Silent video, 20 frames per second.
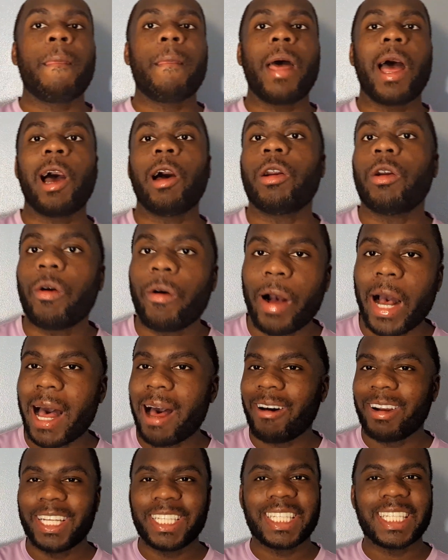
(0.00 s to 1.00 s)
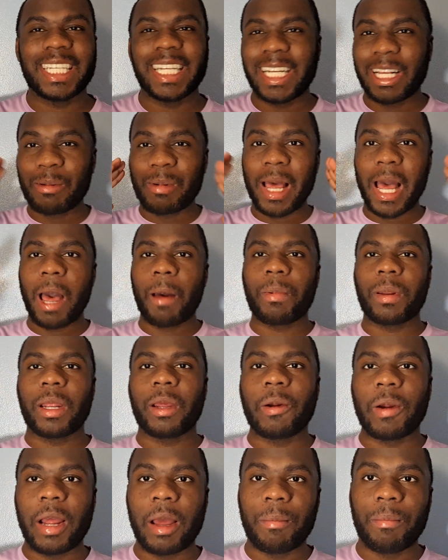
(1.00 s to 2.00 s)
I don't know how this ended up happening,
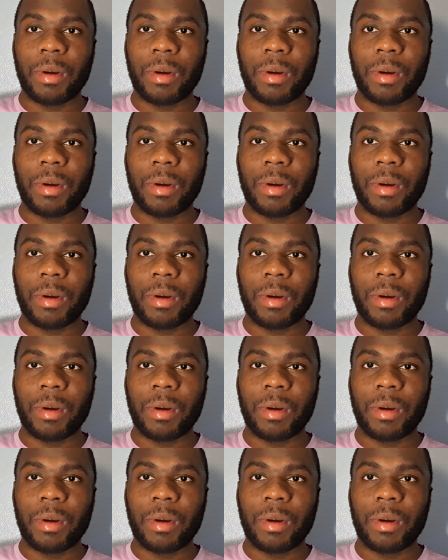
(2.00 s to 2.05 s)
right?